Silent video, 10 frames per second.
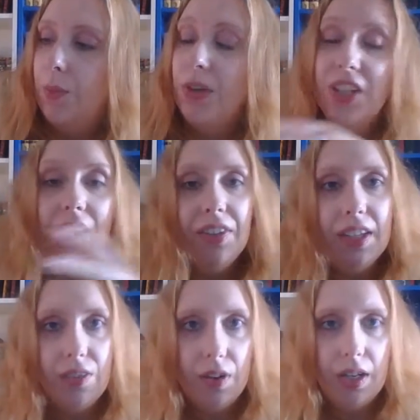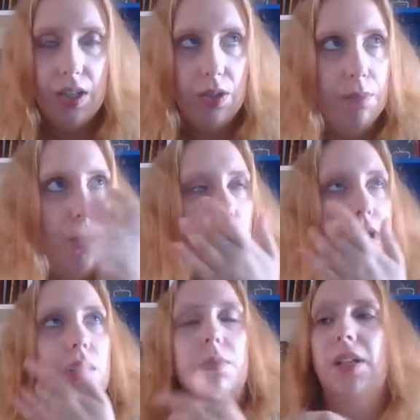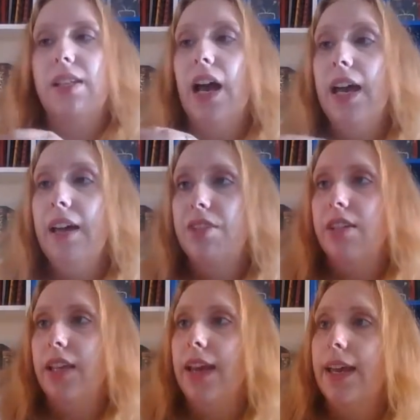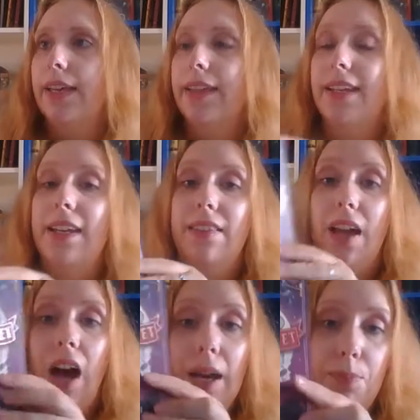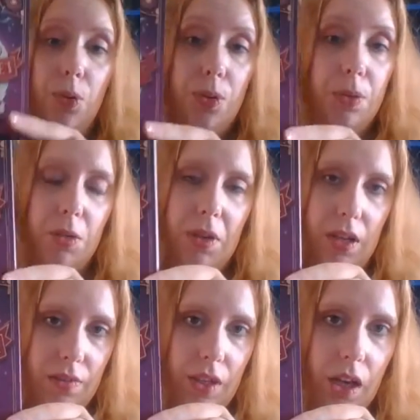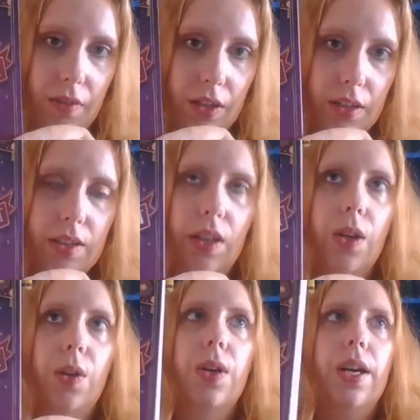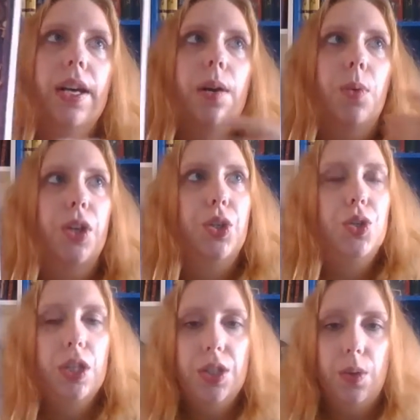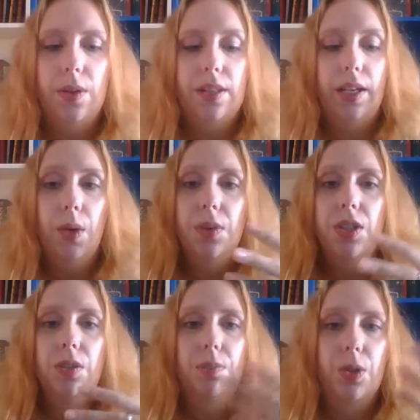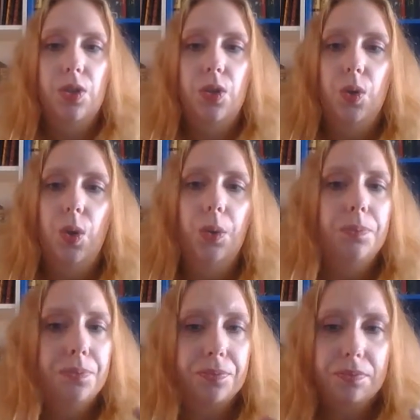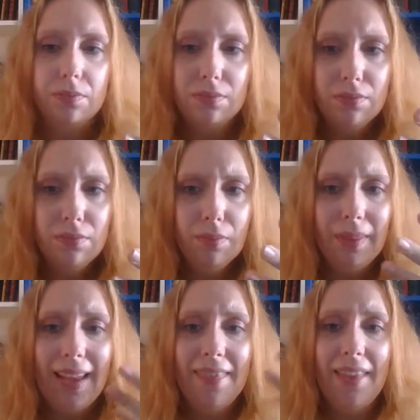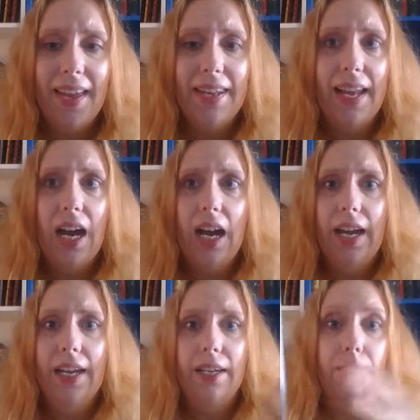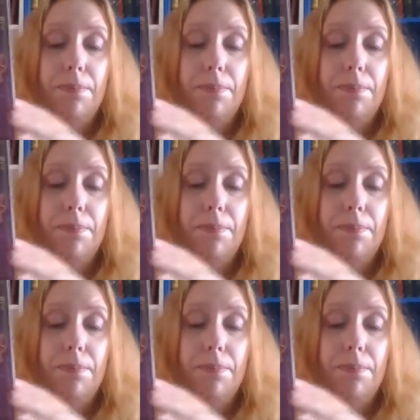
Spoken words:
which I think is very important, because I have to say that I bought the book because of the cover. So what I usually do is I go into a bookstore and then I